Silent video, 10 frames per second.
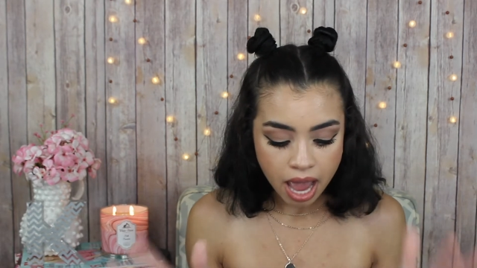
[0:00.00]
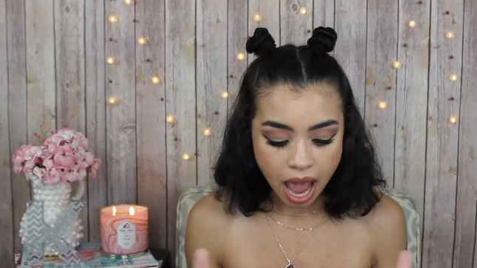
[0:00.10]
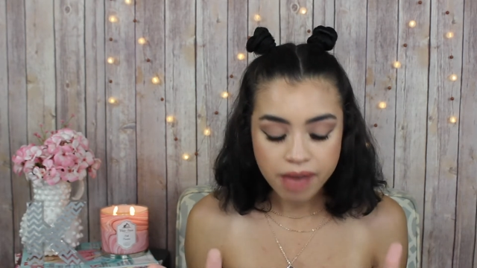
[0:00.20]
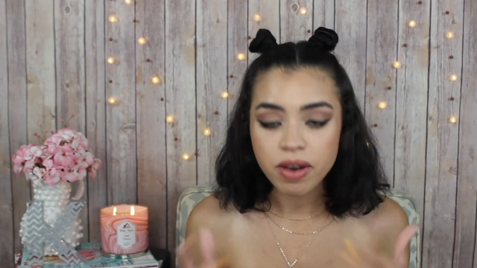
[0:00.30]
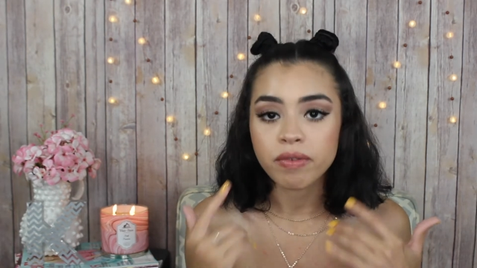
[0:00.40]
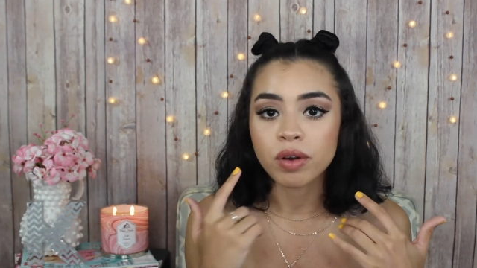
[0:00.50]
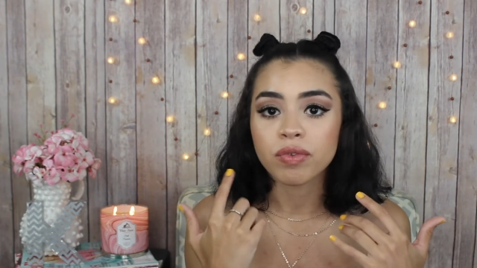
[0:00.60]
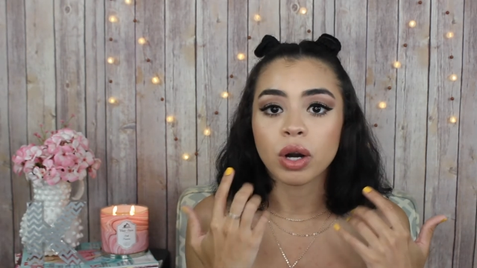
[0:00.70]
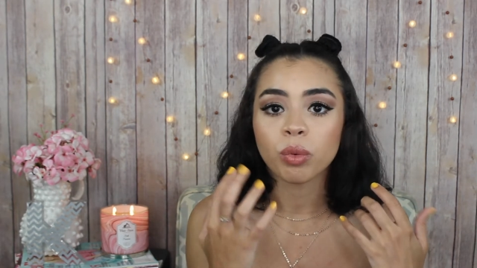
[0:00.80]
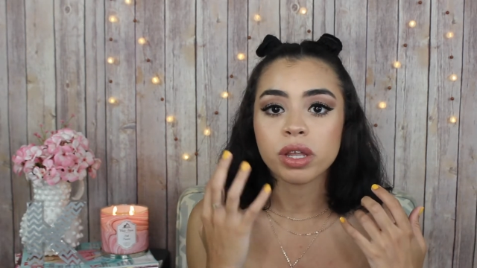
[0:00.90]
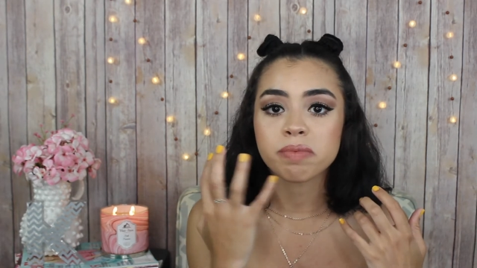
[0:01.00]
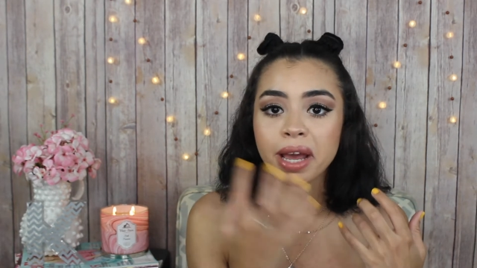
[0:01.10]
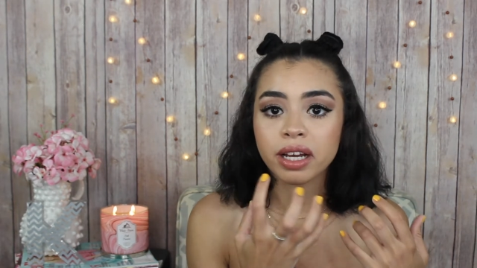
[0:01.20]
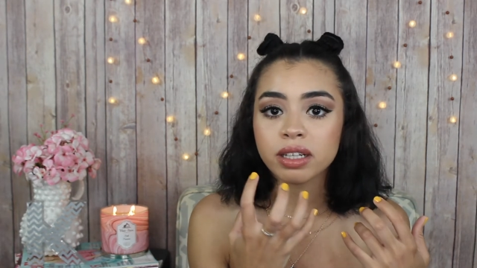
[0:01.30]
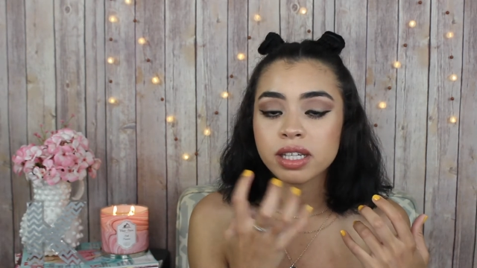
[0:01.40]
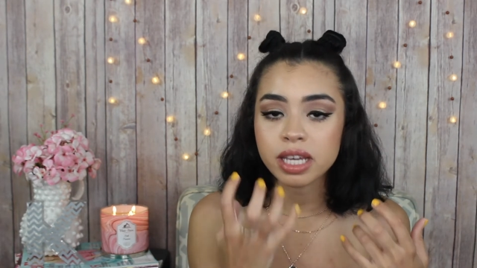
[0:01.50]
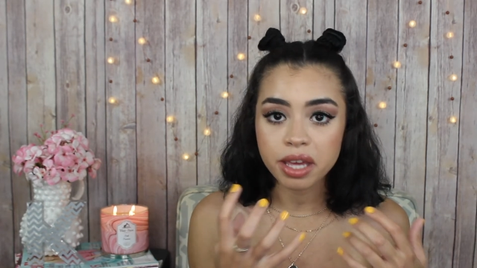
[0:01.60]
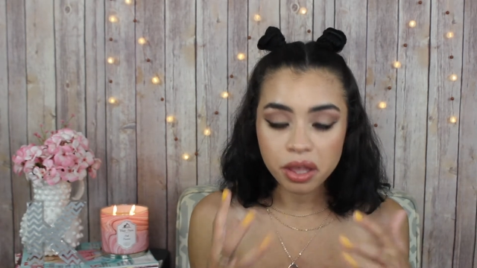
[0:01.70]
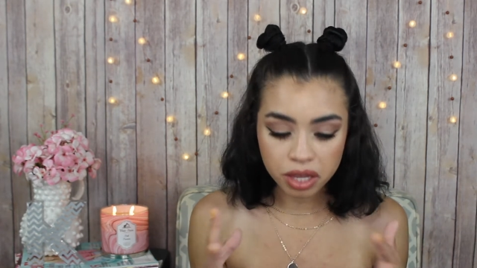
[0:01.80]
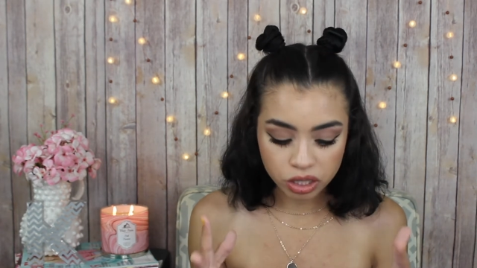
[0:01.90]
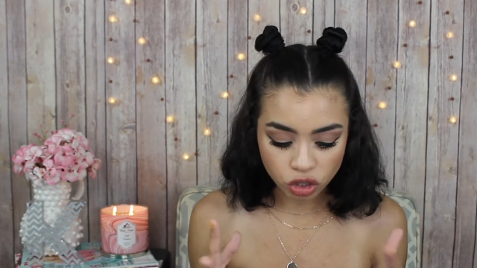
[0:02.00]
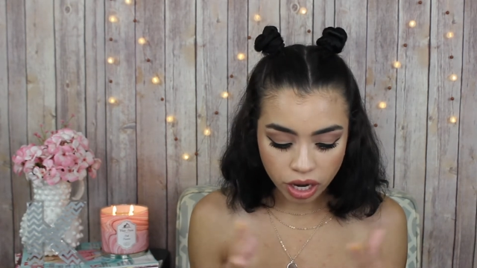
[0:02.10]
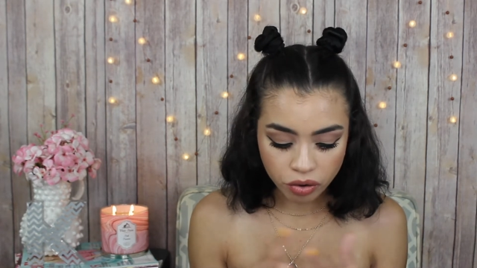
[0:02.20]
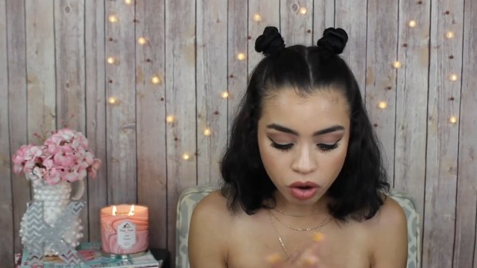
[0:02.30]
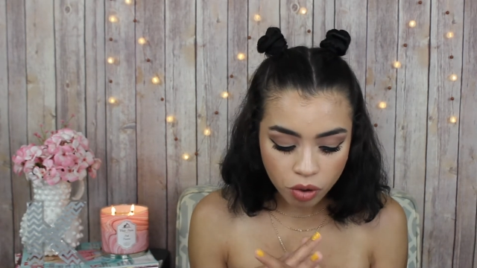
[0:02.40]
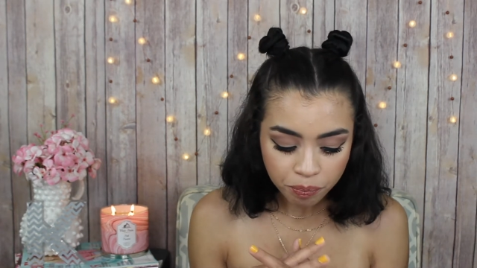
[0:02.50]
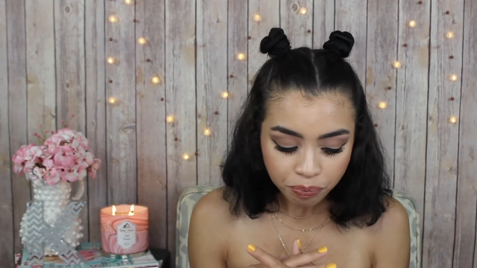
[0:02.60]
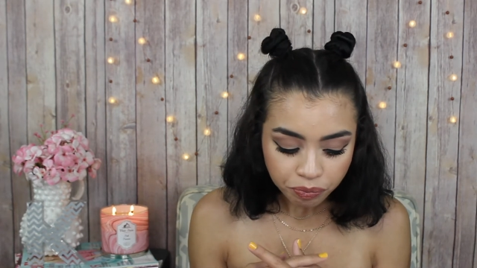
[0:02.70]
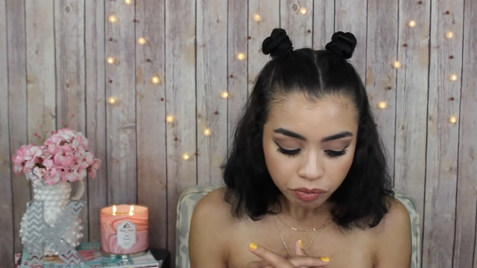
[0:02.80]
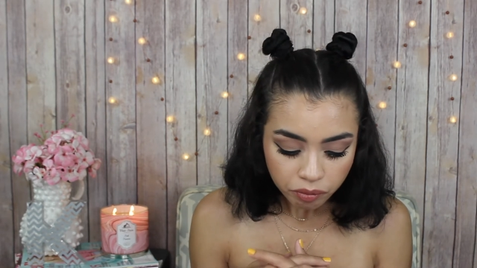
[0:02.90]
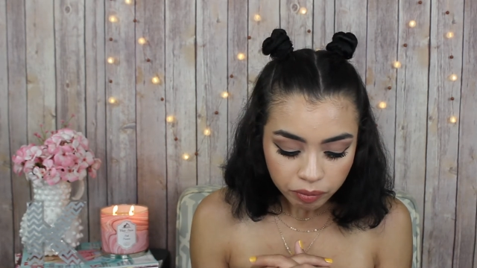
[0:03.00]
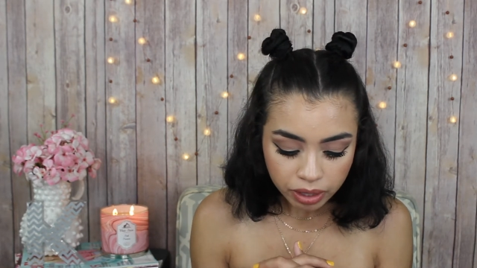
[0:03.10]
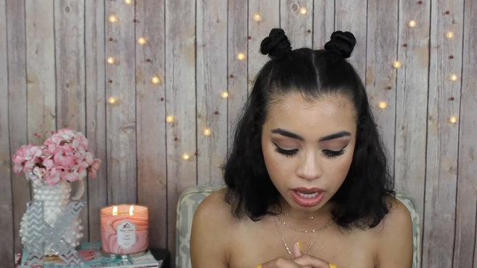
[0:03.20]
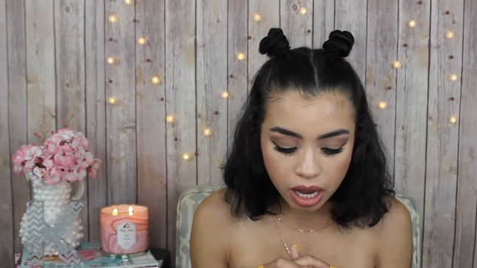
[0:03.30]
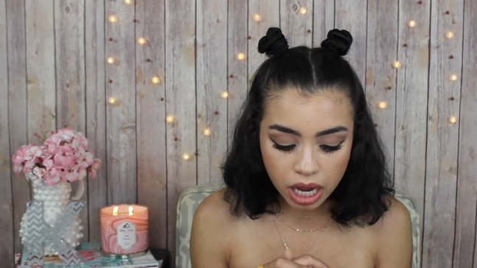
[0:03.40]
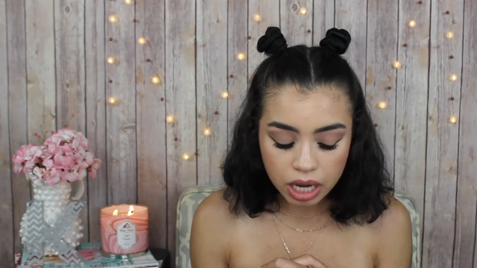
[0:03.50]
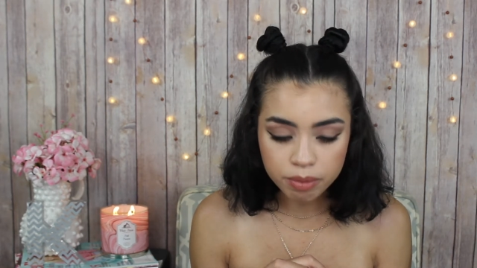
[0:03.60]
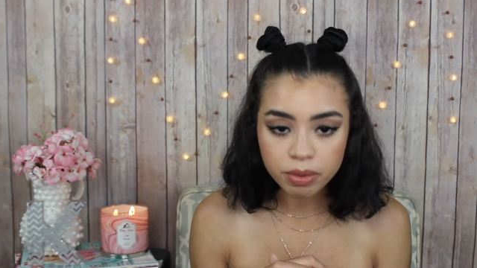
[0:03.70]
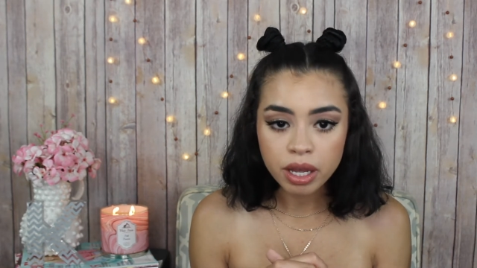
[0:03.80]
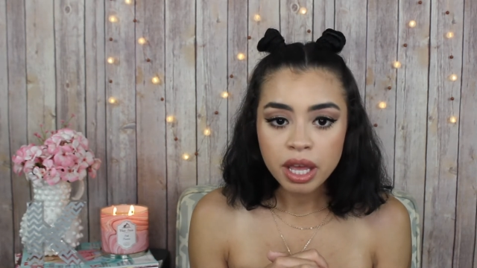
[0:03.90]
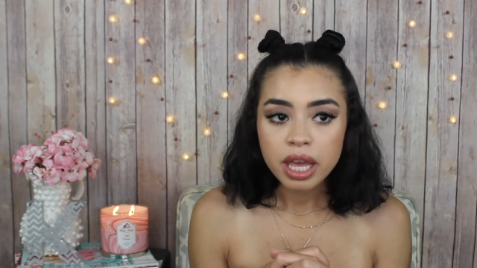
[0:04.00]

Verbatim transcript: I've ever felt with my teeth in general um,